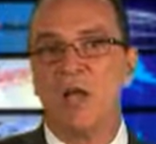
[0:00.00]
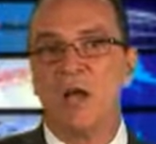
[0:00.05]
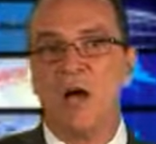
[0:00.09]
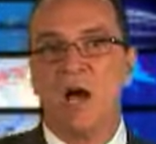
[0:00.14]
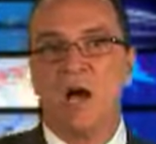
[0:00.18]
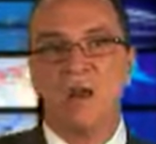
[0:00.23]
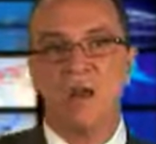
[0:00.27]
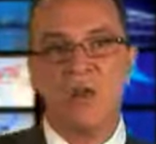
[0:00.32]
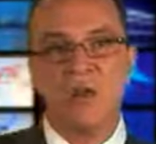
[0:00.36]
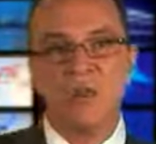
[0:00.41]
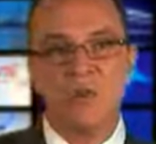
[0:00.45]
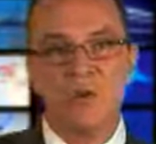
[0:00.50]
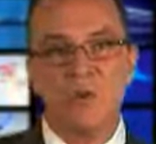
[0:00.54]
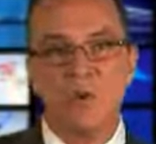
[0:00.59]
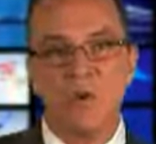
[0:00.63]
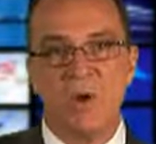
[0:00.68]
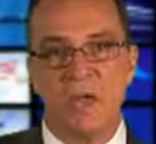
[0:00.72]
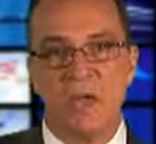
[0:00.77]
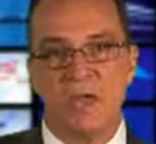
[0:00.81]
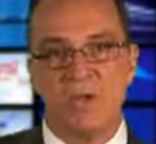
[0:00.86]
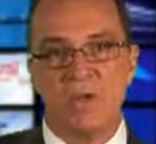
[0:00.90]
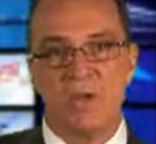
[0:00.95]
Another
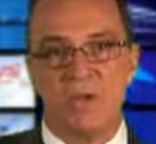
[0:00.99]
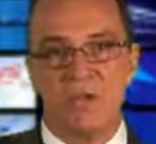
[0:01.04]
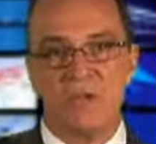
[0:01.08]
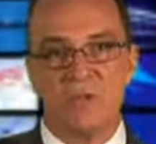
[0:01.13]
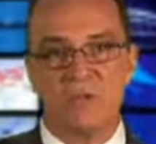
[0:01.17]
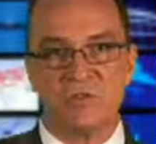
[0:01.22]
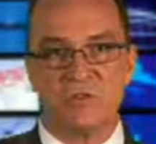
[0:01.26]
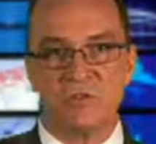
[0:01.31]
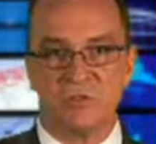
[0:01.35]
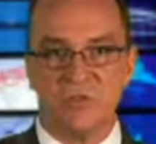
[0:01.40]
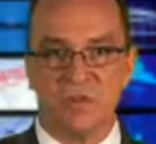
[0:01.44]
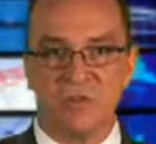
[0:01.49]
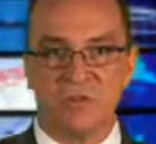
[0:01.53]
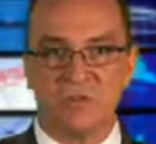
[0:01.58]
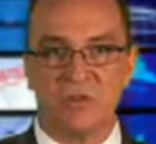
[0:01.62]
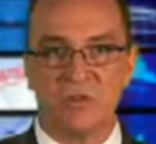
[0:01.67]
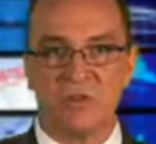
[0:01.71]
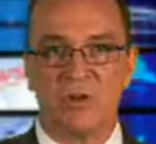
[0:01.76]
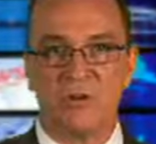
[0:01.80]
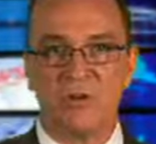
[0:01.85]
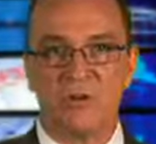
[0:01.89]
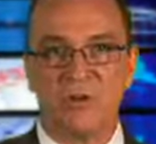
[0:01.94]
way you could use the
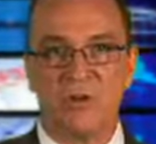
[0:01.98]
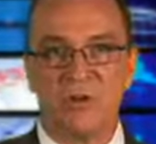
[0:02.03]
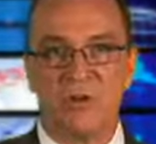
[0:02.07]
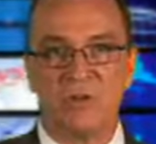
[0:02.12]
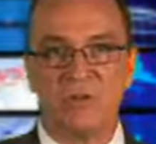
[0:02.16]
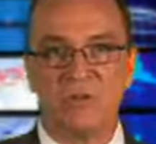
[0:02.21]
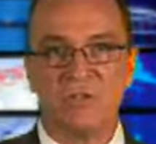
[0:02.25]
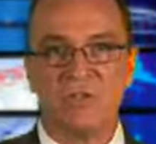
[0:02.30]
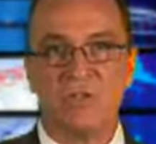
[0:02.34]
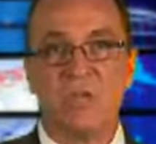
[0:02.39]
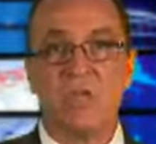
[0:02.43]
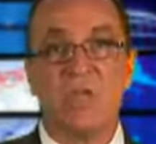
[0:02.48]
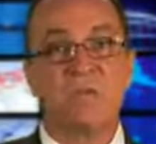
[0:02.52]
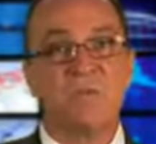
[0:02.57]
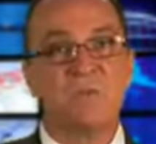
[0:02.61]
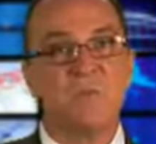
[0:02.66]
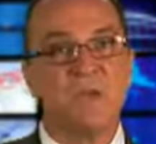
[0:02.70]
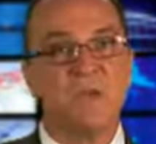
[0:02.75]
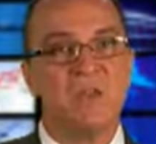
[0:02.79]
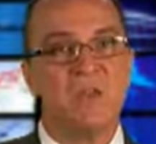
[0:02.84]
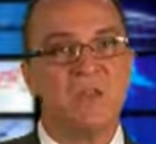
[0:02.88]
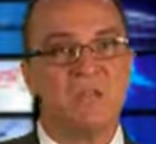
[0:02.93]
alternative close is
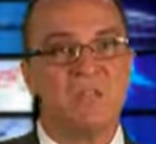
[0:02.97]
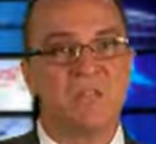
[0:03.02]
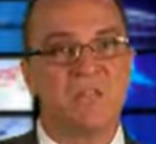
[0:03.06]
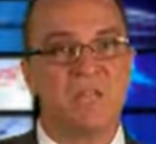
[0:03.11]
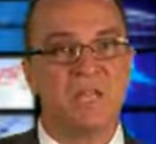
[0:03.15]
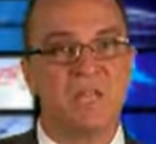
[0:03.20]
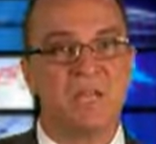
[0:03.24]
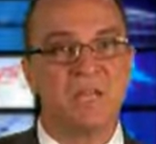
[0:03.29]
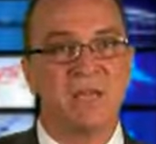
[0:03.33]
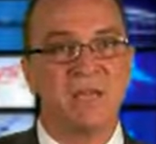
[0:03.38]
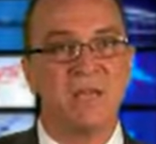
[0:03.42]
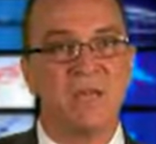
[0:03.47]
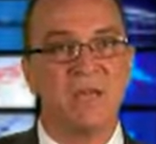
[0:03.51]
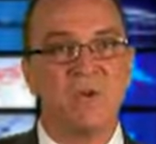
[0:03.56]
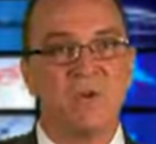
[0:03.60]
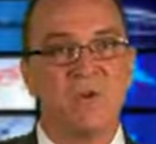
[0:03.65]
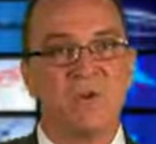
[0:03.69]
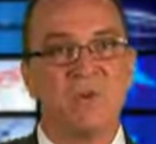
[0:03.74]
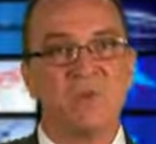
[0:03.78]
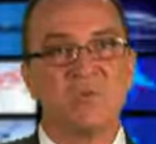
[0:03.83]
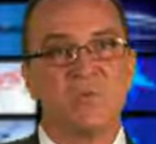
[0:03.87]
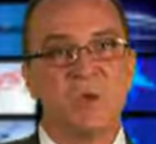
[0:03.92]
menu selling,
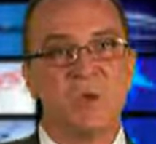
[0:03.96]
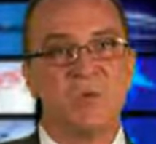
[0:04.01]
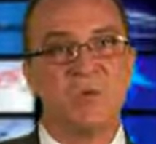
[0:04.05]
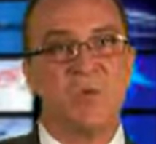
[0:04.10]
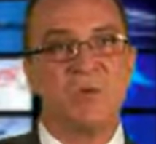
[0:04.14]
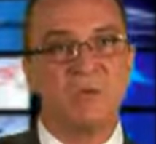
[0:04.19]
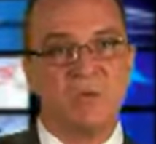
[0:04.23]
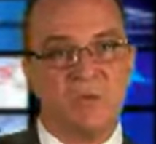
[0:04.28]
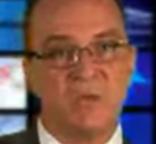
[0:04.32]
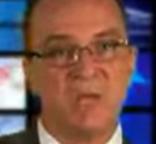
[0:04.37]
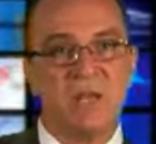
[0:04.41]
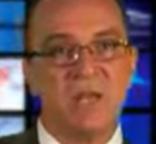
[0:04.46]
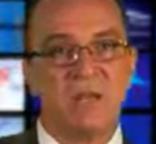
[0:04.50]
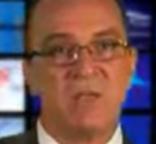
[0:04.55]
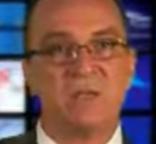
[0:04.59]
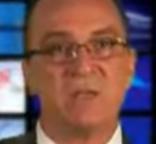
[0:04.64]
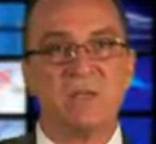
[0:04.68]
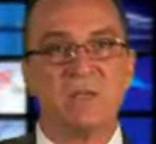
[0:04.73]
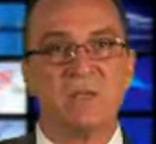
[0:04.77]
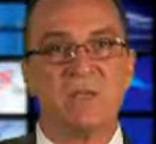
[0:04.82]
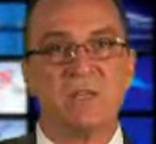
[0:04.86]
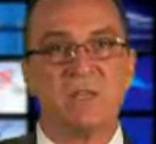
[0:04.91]
which we will get
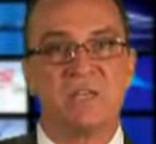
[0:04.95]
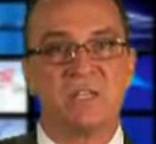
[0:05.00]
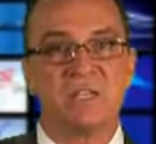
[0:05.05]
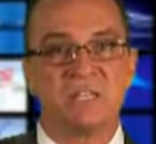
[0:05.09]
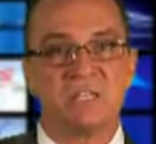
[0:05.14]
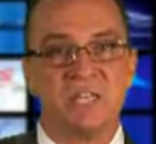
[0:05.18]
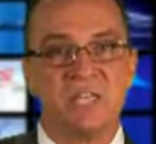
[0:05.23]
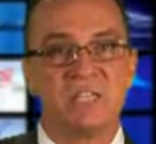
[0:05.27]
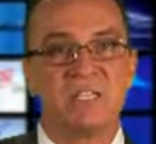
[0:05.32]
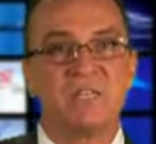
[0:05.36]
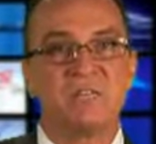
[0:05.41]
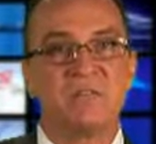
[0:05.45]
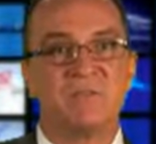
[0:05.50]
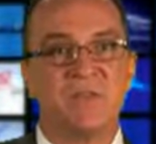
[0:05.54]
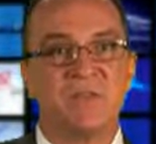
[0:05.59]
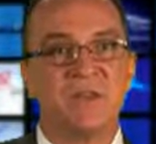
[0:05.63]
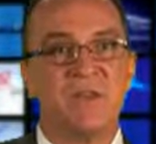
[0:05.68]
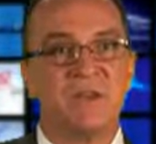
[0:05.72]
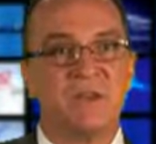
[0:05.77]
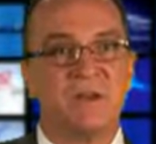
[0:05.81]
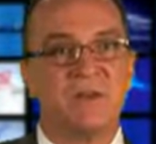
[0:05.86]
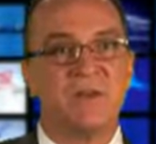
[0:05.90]
into
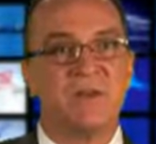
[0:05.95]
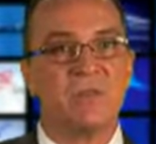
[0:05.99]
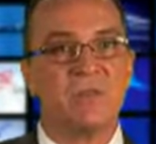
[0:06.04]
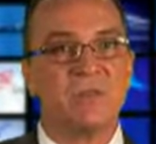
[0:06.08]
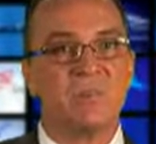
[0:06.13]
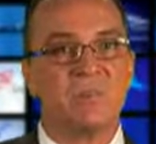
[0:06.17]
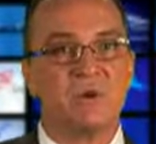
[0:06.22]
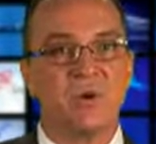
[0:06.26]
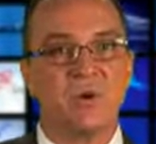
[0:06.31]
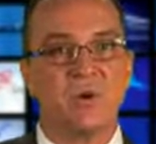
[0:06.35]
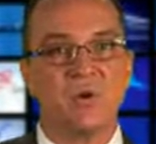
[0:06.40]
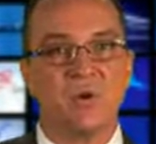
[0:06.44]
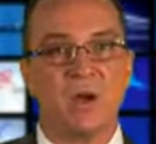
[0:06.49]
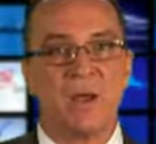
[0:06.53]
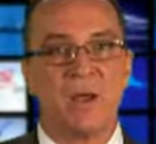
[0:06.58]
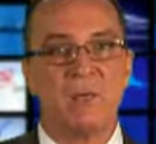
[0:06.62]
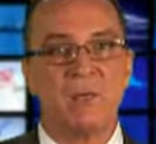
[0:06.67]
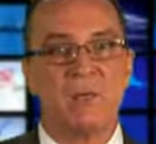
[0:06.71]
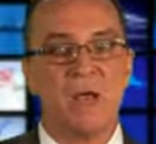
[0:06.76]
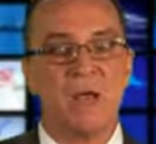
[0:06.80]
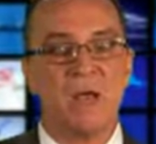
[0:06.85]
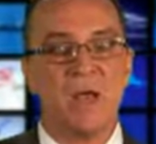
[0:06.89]
extensively later in the program.